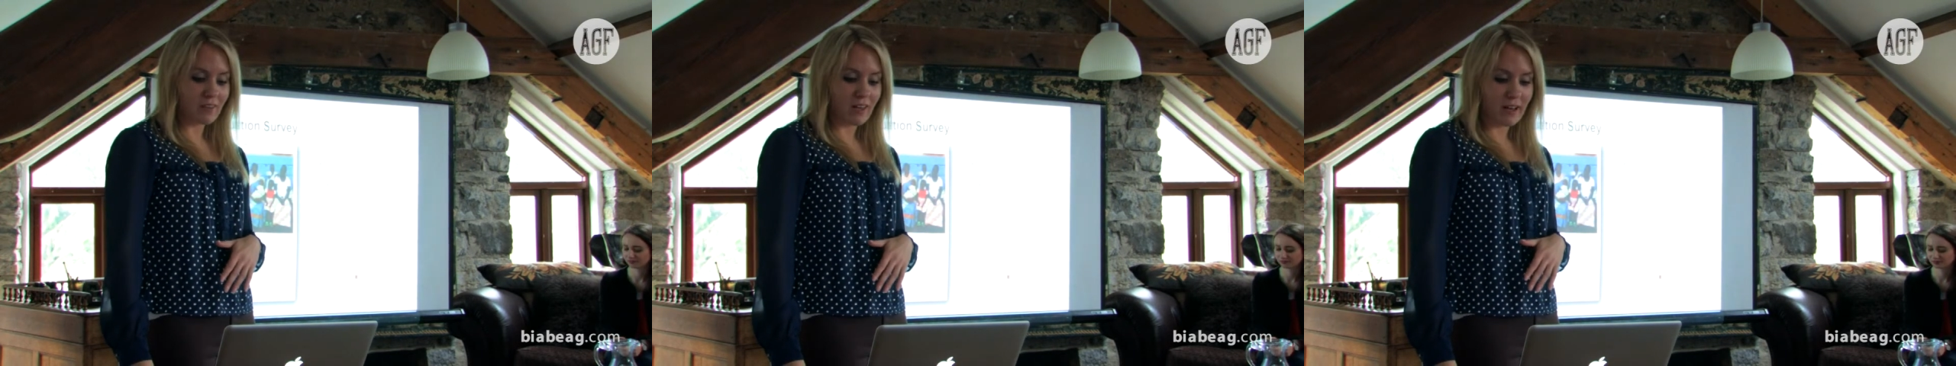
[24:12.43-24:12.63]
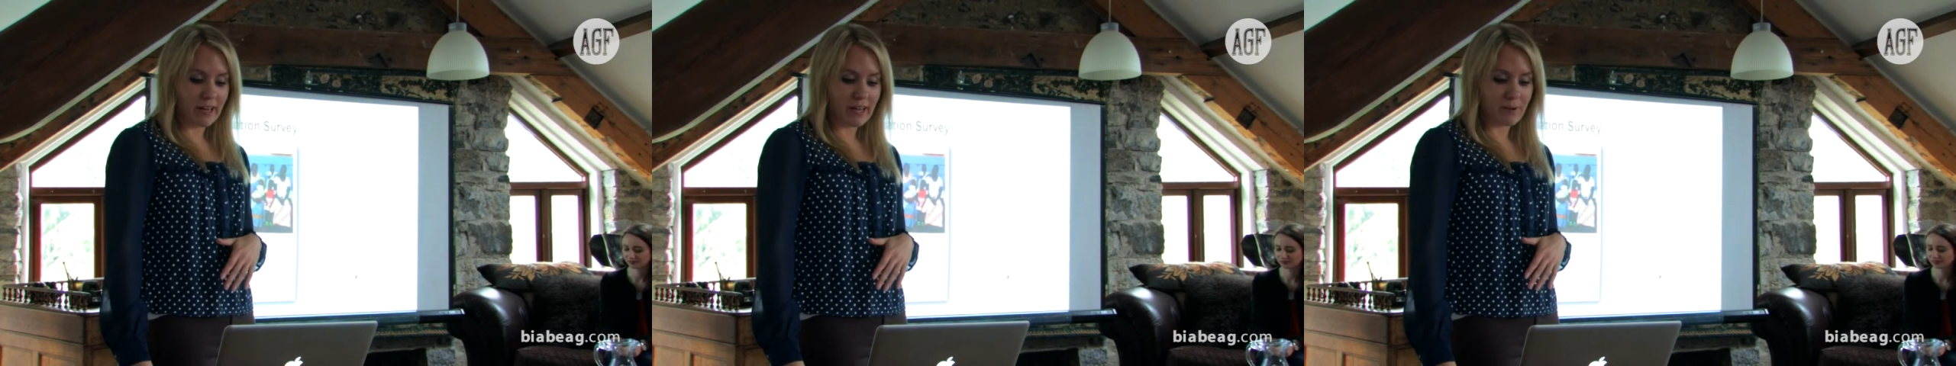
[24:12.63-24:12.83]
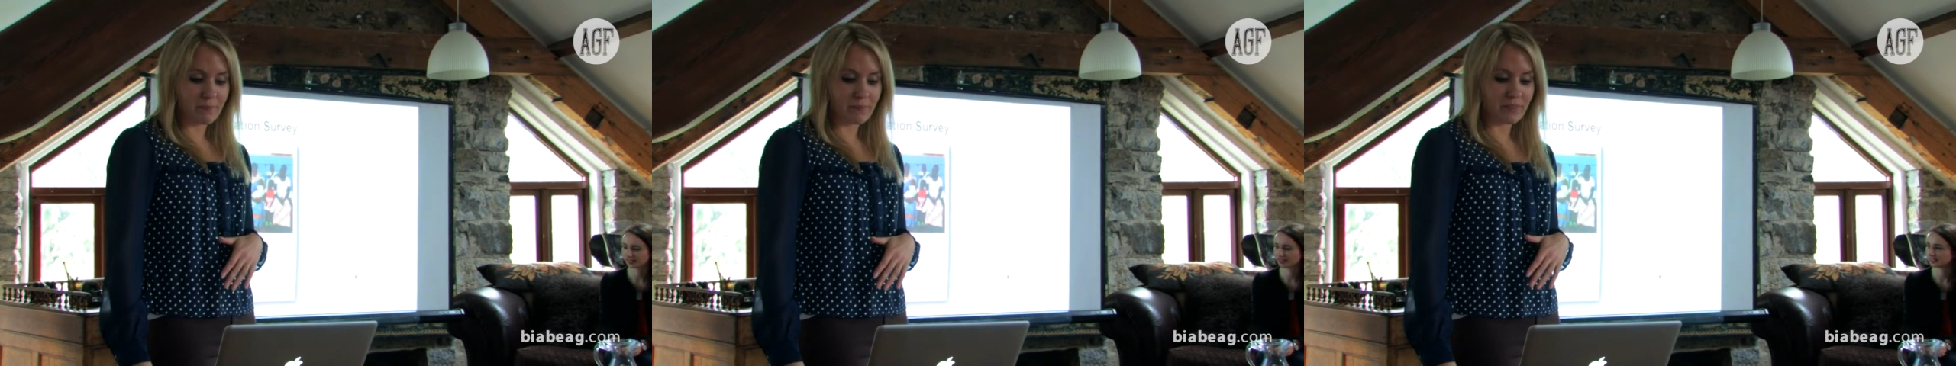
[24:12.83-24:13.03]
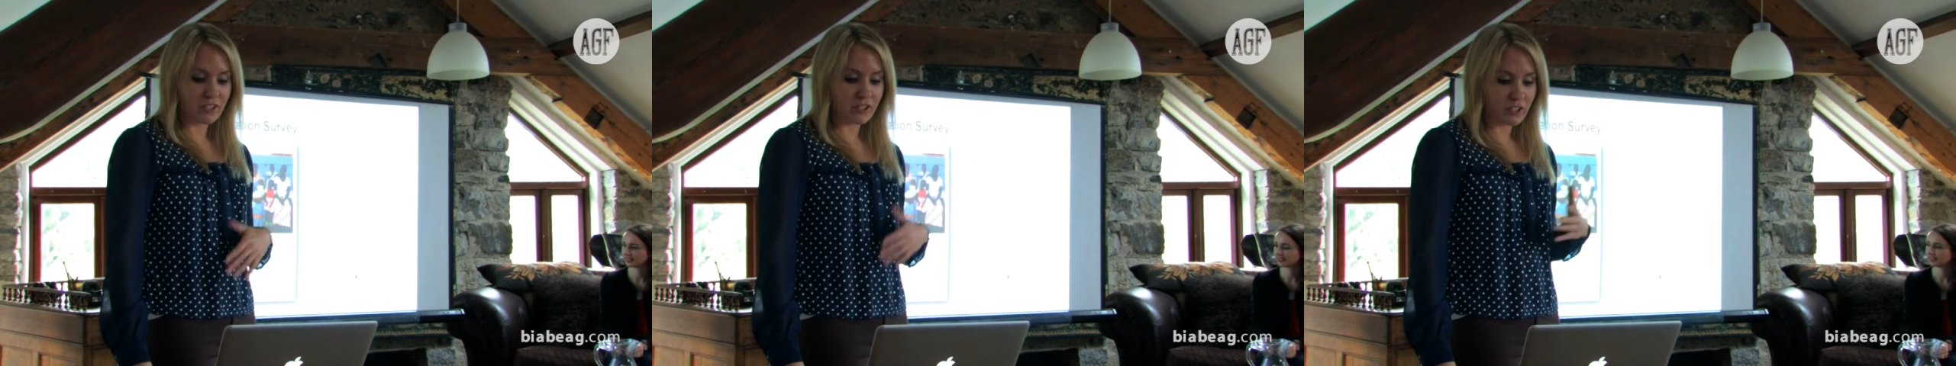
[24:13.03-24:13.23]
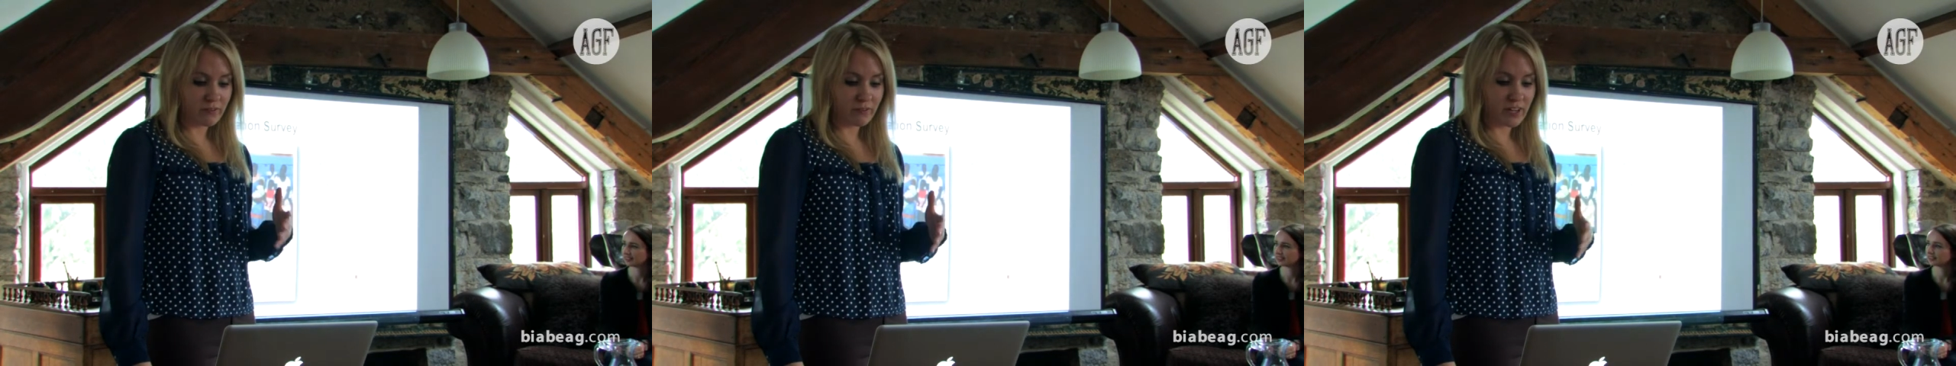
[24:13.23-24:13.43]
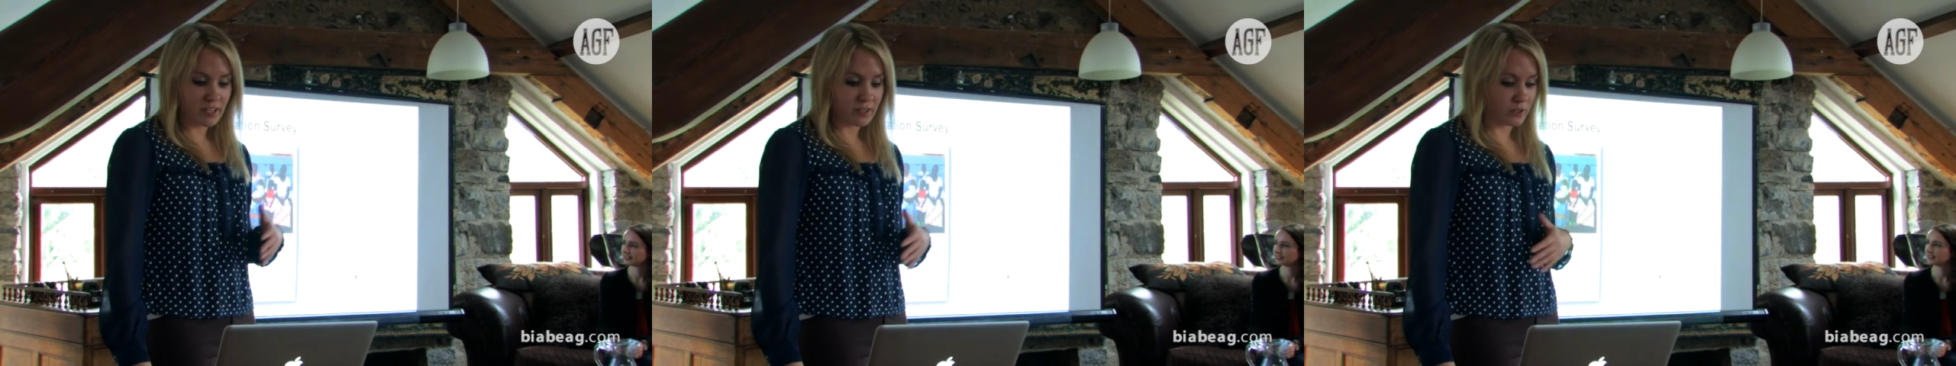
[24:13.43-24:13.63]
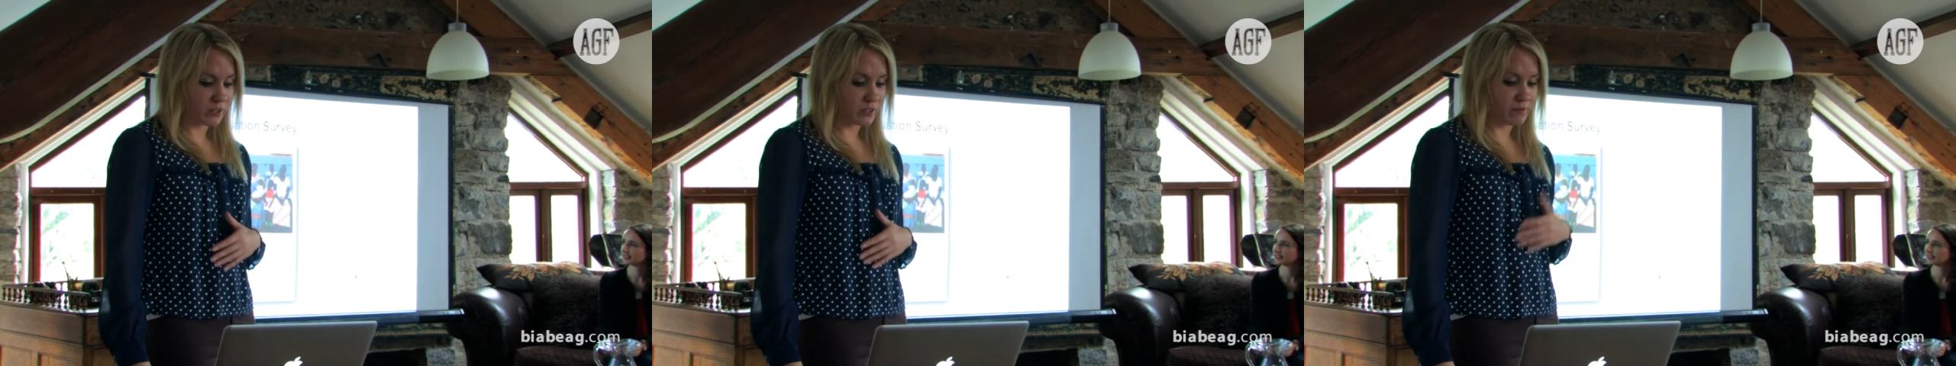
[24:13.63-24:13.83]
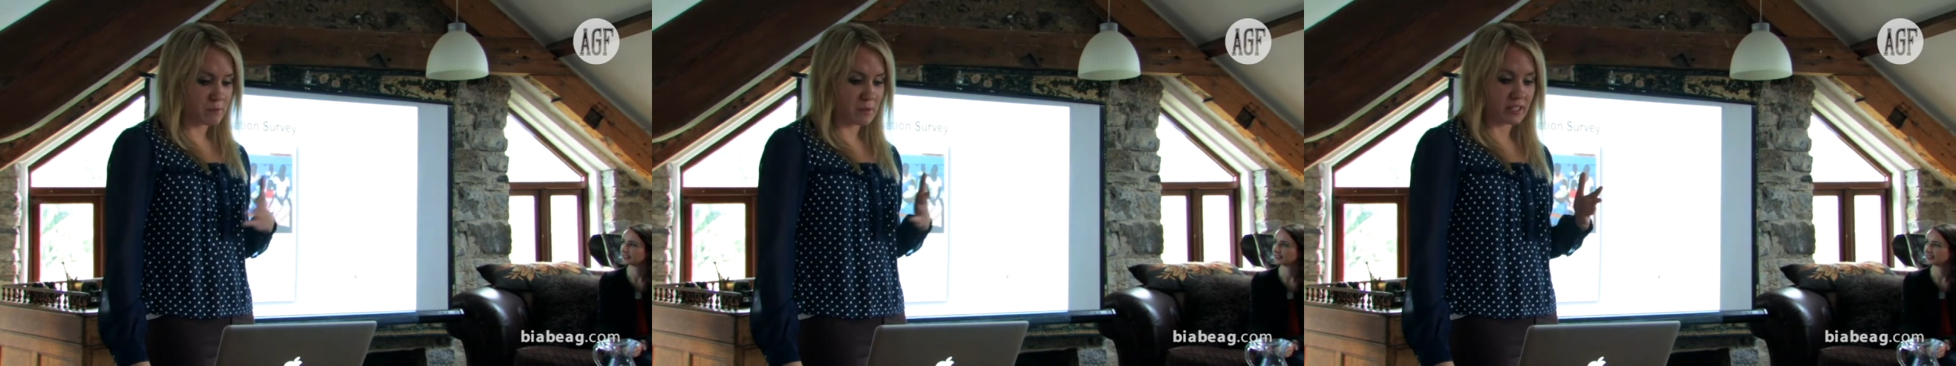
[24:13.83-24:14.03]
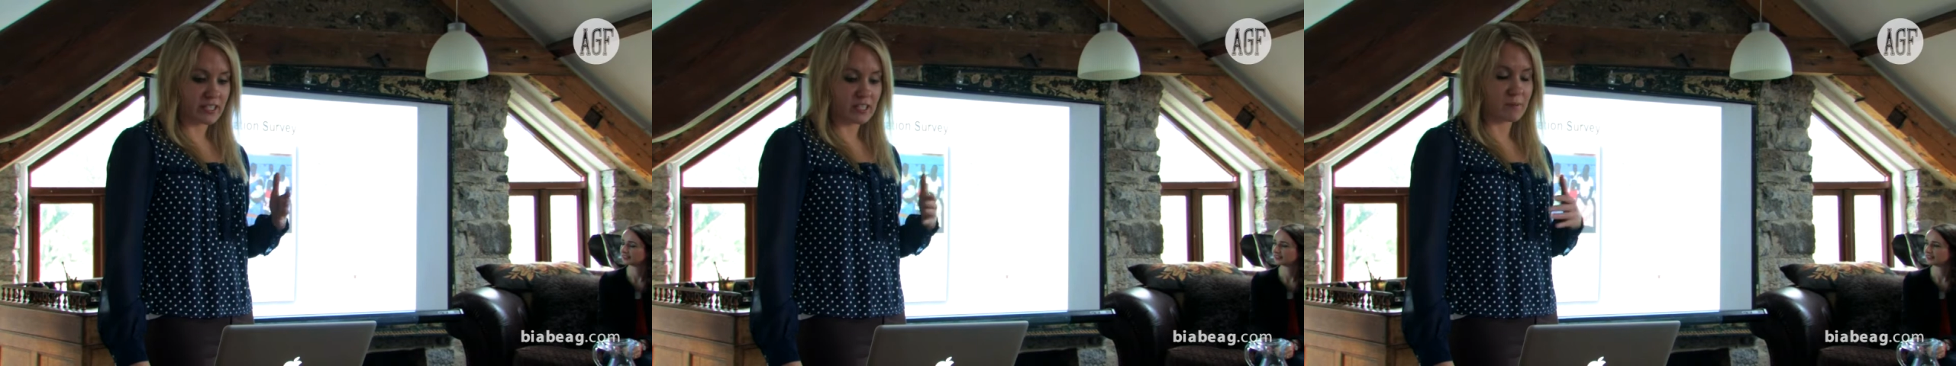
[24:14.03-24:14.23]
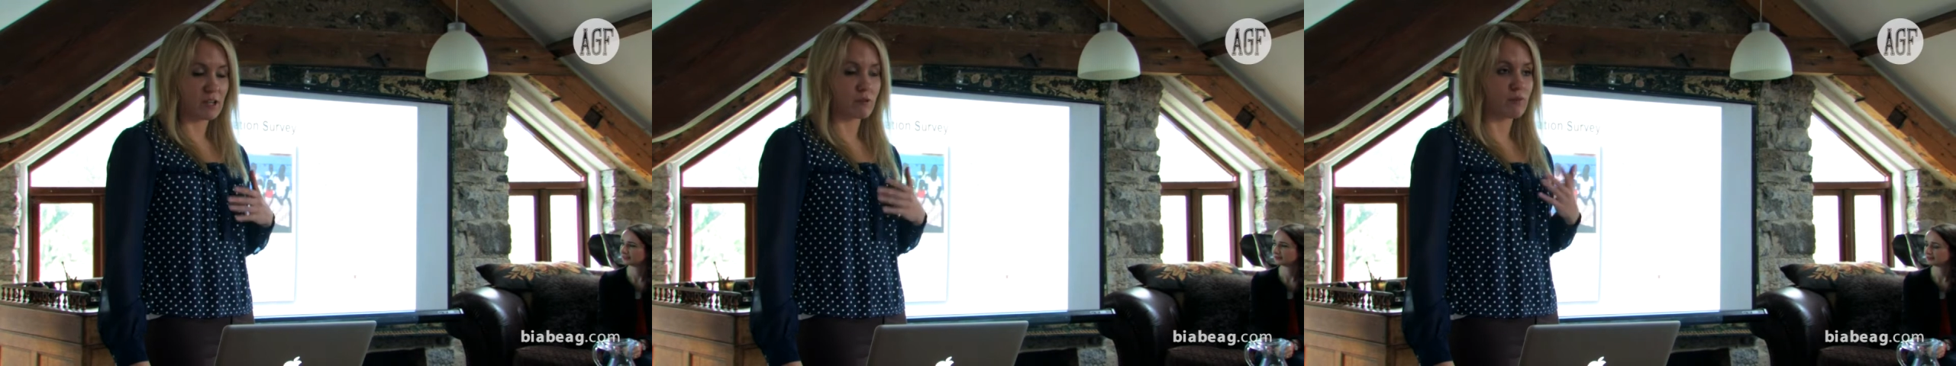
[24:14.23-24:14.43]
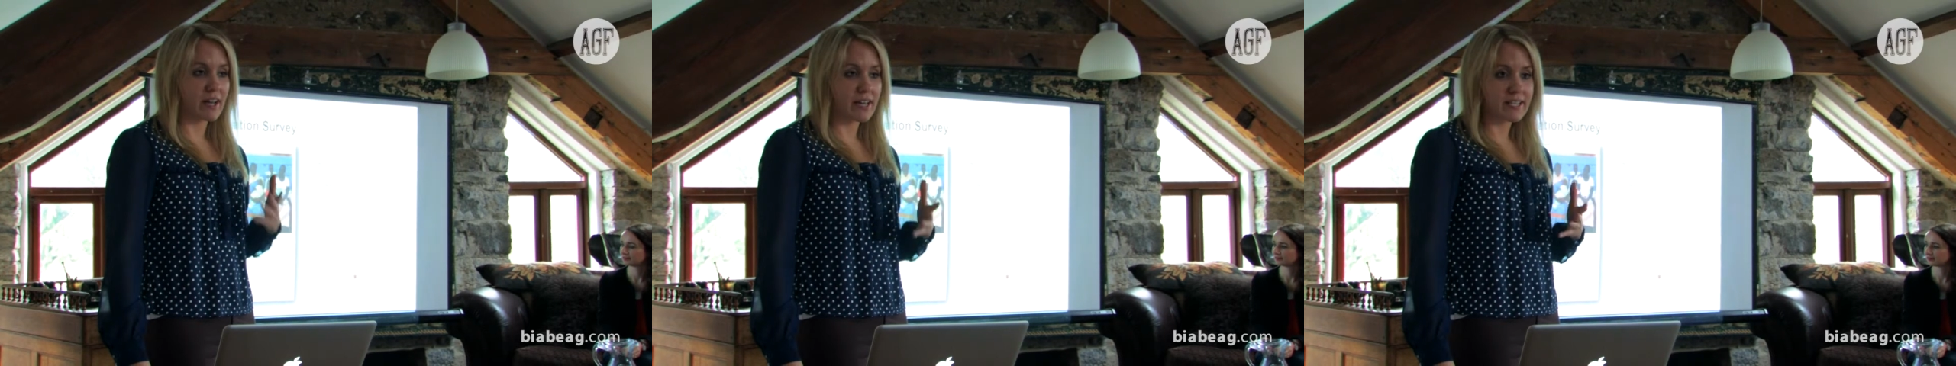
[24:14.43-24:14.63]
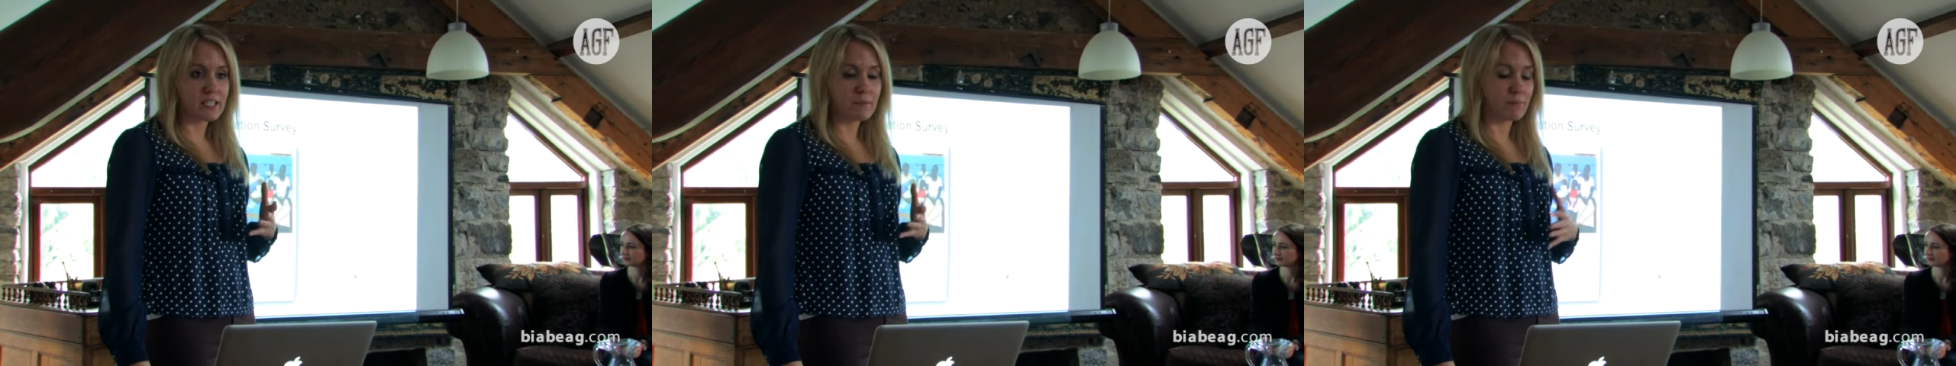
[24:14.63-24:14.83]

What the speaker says: The survey, SurveyMonkey can be great,